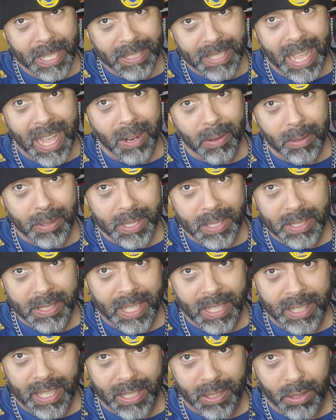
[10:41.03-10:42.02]
a tackle. He's
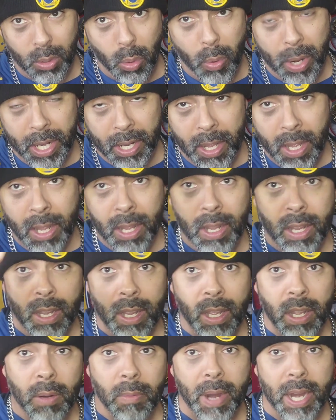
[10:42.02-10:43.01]
not that quick,
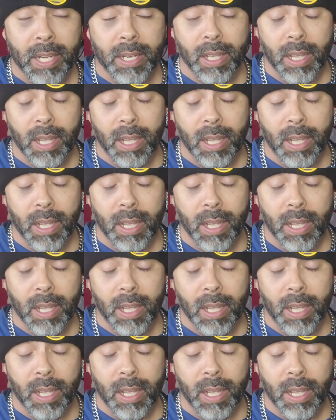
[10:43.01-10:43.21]
right?